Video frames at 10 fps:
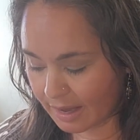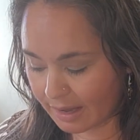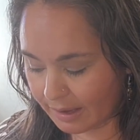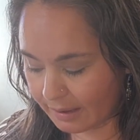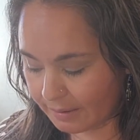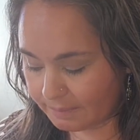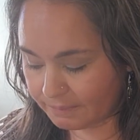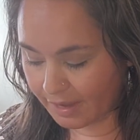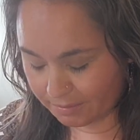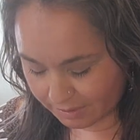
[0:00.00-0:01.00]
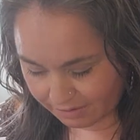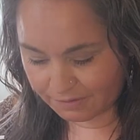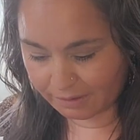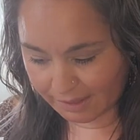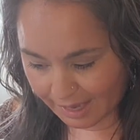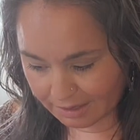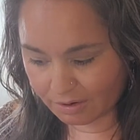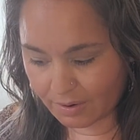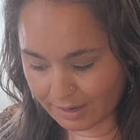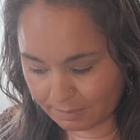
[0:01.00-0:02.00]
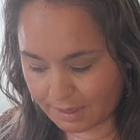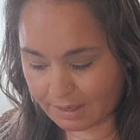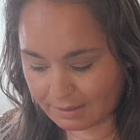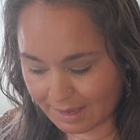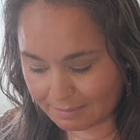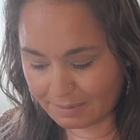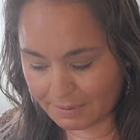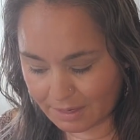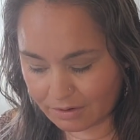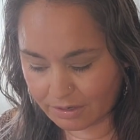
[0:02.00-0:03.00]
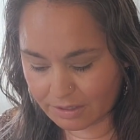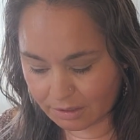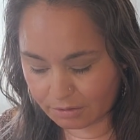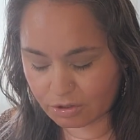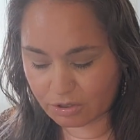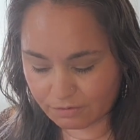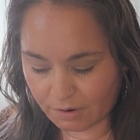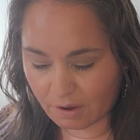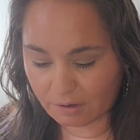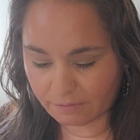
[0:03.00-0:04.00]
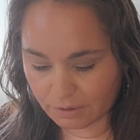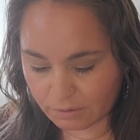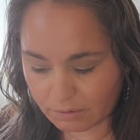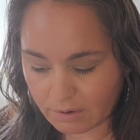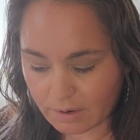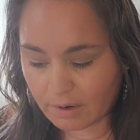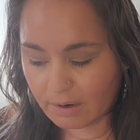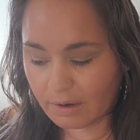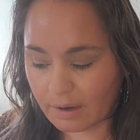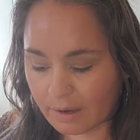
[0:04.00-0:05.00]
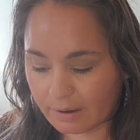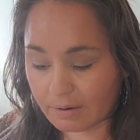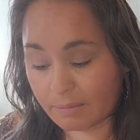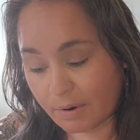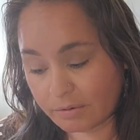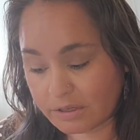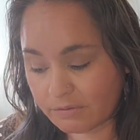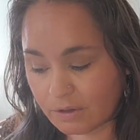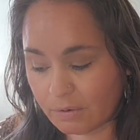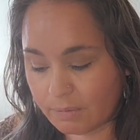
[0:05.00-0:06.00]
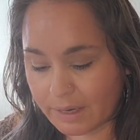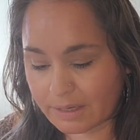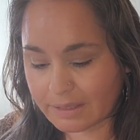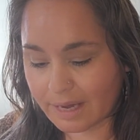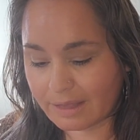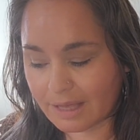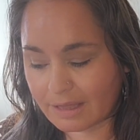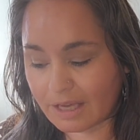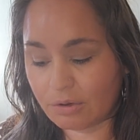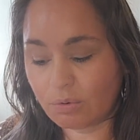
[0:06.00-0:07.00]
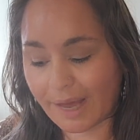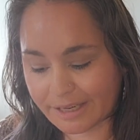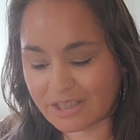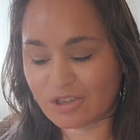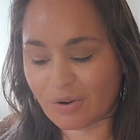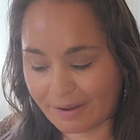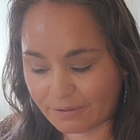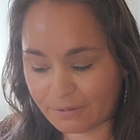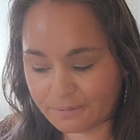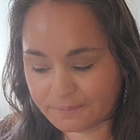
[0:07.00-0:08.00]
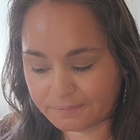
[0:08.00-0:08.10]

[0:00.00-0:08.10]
I really feel that quite a bit. That might be a good solution for all of you, or most of you, because I think that you like to travel.